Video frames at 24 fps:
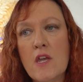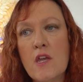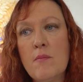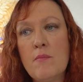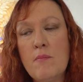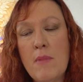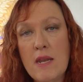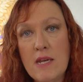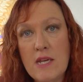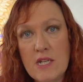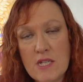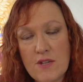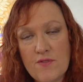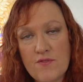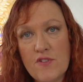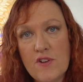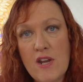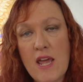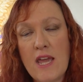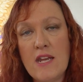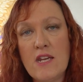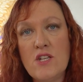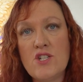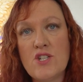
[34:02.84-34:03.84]
many
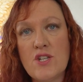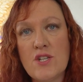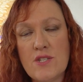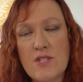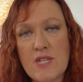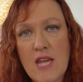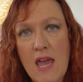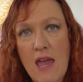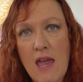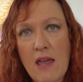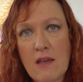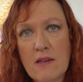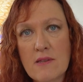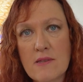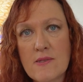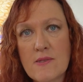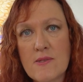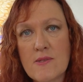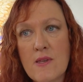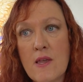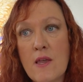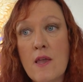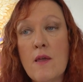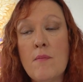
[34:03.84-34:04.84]
different ancient
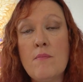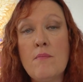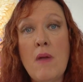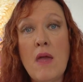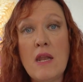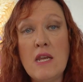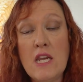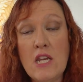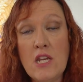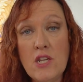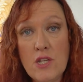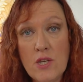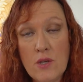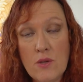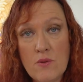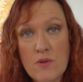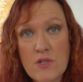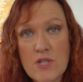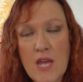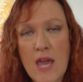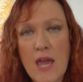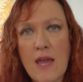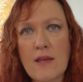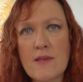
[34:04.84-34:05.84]
texts, many new
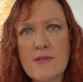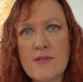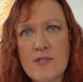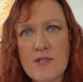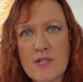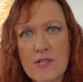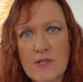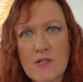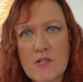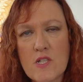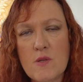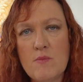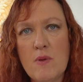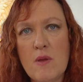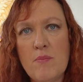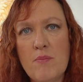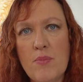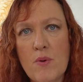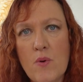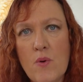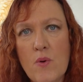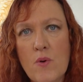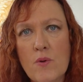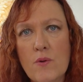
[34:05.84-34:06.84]
texts still to be
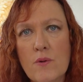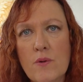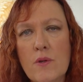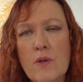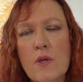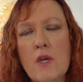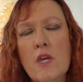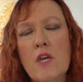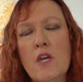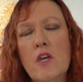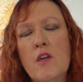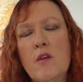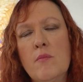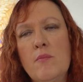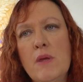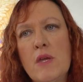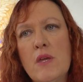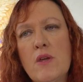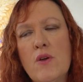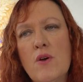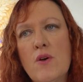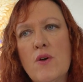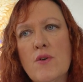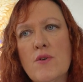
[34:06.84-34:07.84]
born,
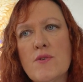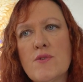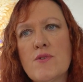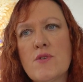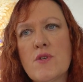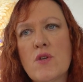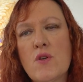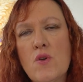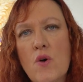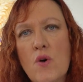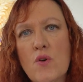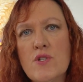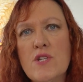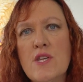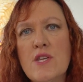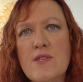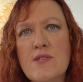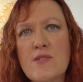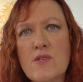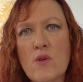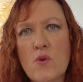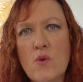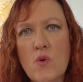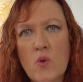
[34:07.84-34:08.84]
because God
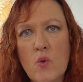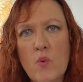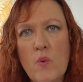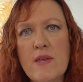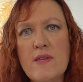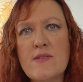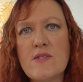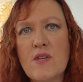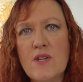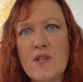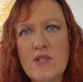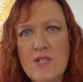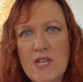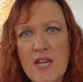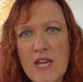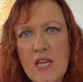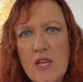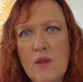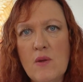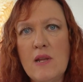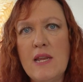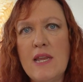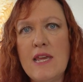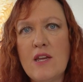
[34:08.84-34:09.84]
is always
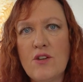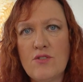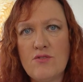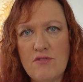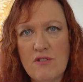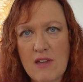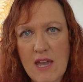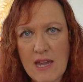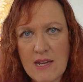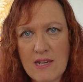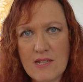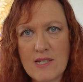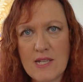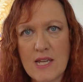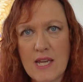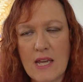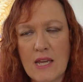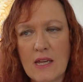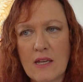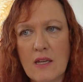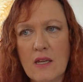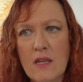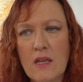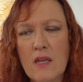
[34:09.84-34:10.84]
continually
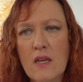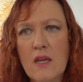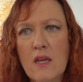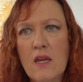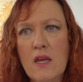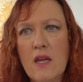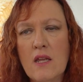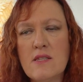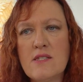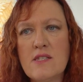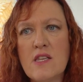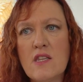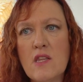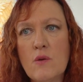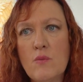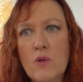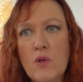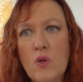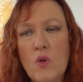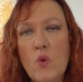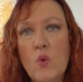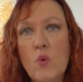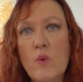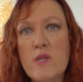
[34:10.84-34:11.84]
creating. And so there
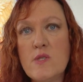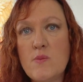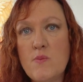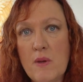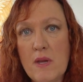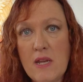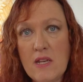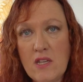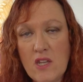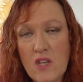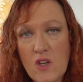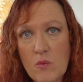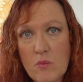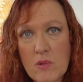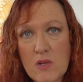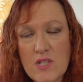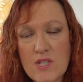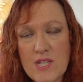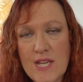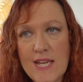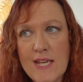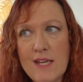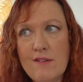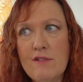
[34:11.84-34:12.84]
will always be new
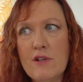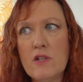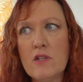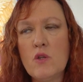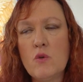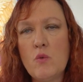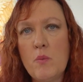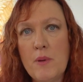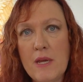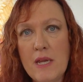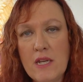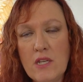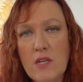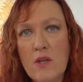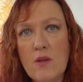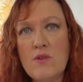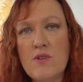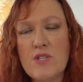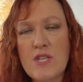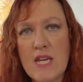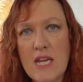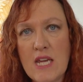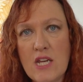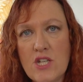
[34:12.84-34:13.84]
material, there will be new
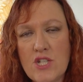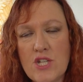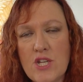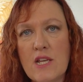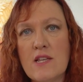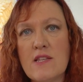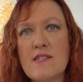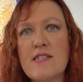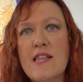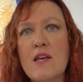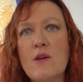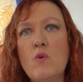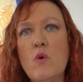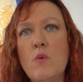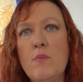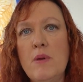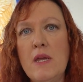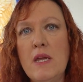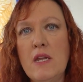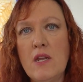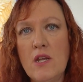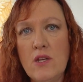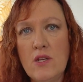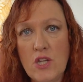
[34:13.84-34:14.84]
teachings, there will
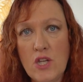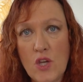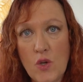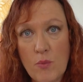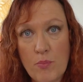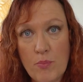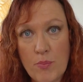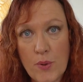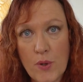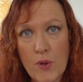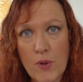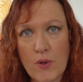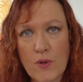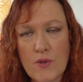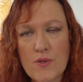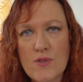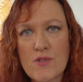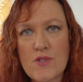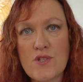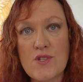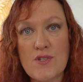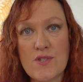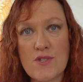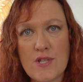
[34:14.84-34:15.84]
be new
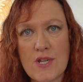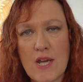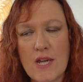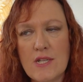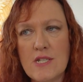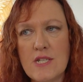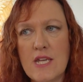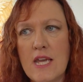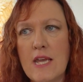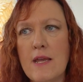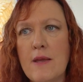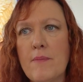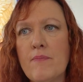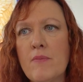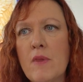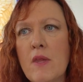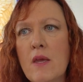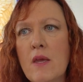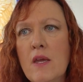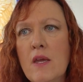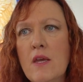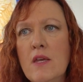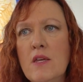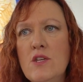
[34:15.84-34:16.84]
books to study.
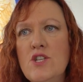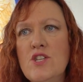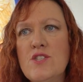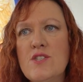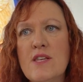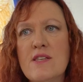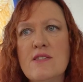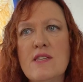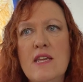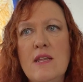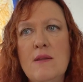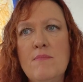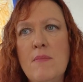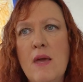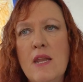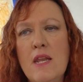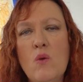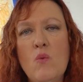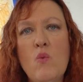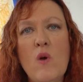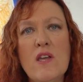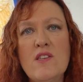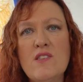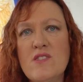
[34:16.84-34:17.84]
She says in many
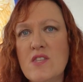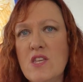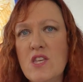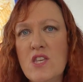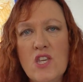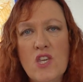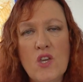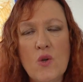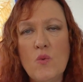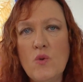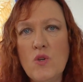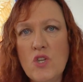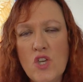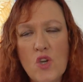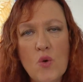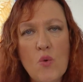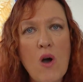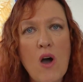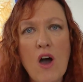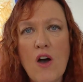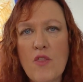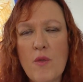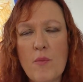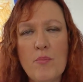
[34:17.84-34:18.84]
ways that you
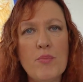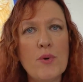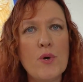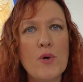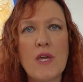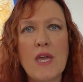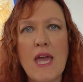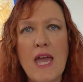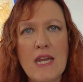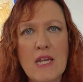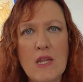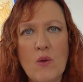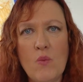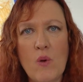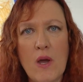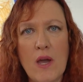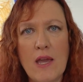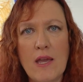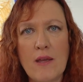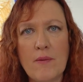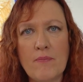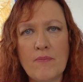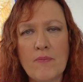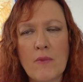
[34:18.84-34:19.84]
are the book
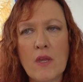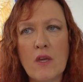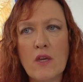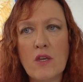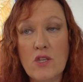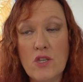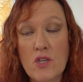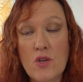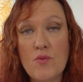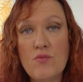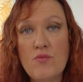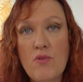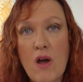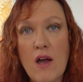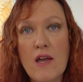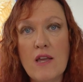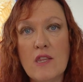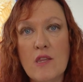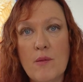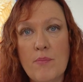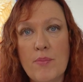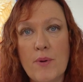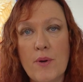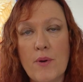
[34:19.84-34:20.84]
anyway. You
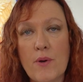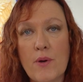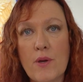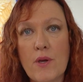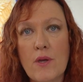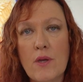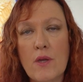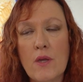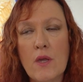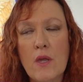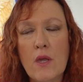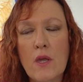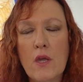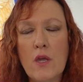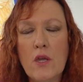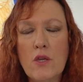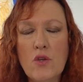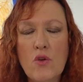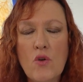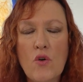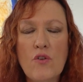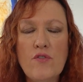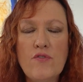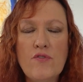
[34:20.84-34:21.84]
write the book.
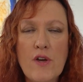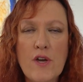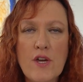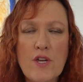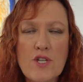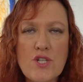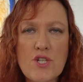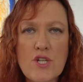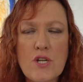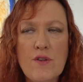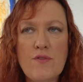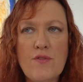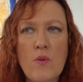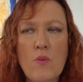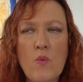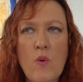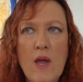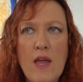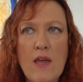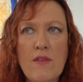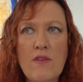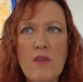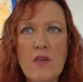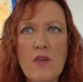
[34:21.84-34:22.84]
Your version of the
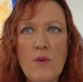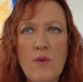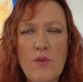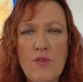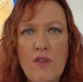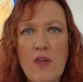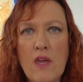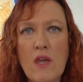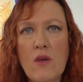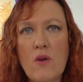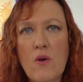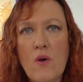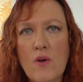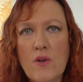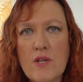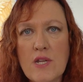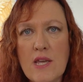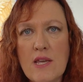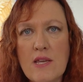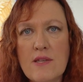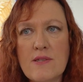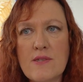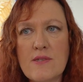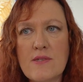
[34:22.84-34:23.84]
way that you think God
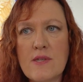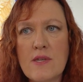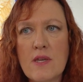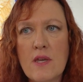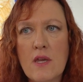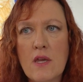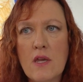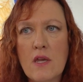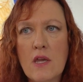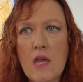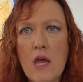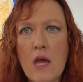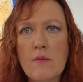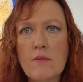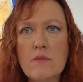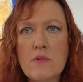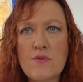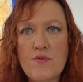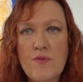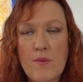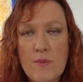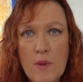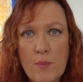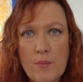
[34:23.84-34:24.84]
is comes
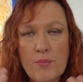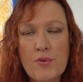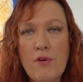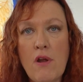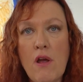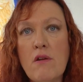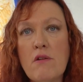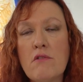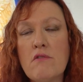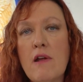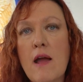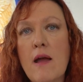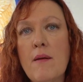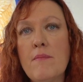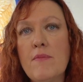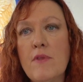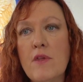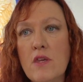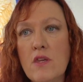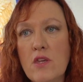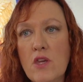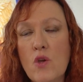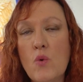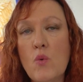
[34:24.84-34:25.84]
from the program
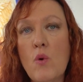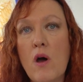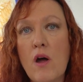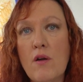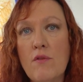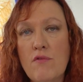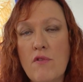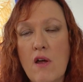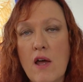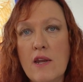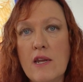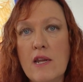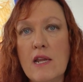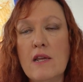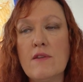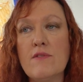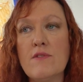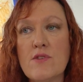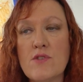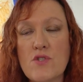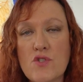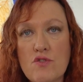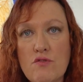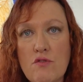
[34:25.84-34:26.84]
that you are running,
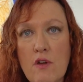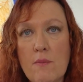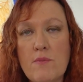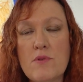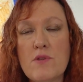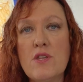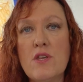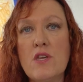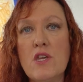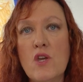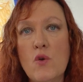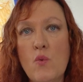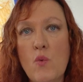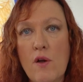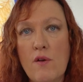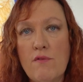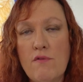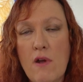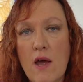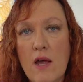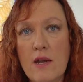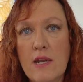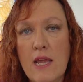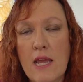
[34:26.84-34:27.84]
the script that you are
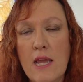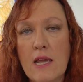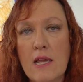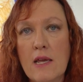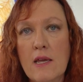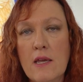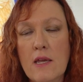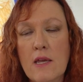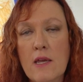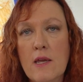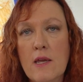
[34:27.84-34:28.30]
running,